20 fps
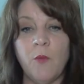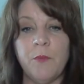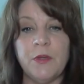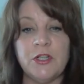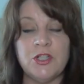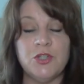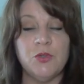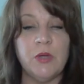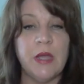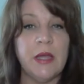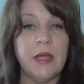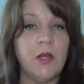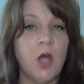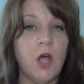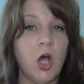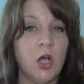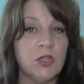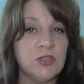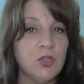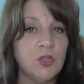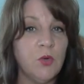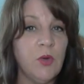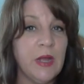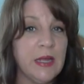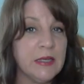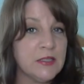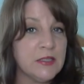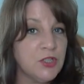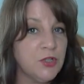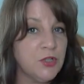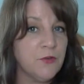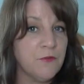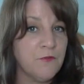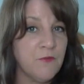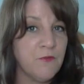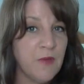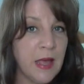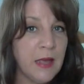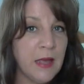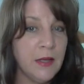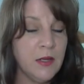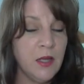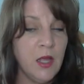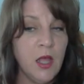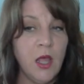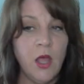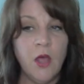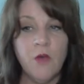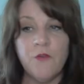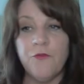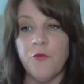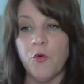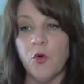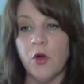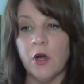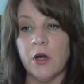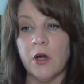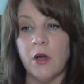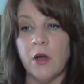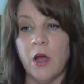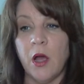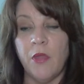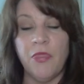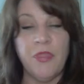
but you can also ask your vet for